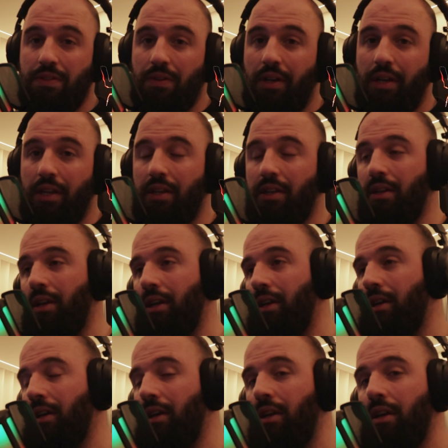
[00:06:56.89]
Okay.
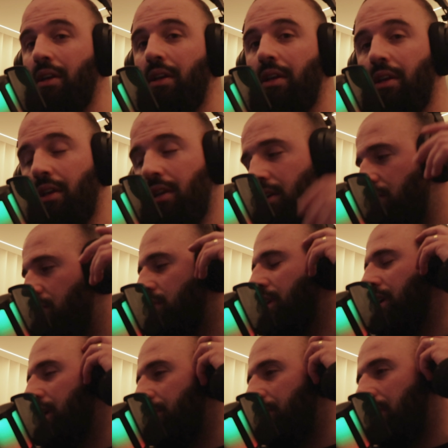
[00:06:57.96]

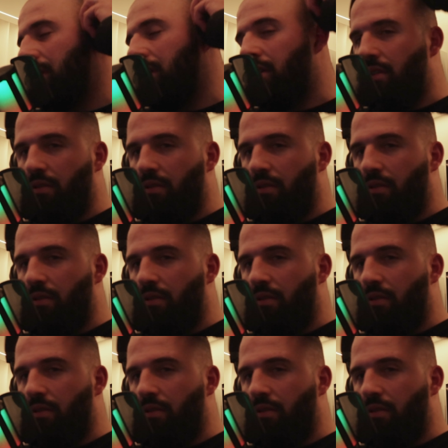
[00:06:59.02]
Why am I?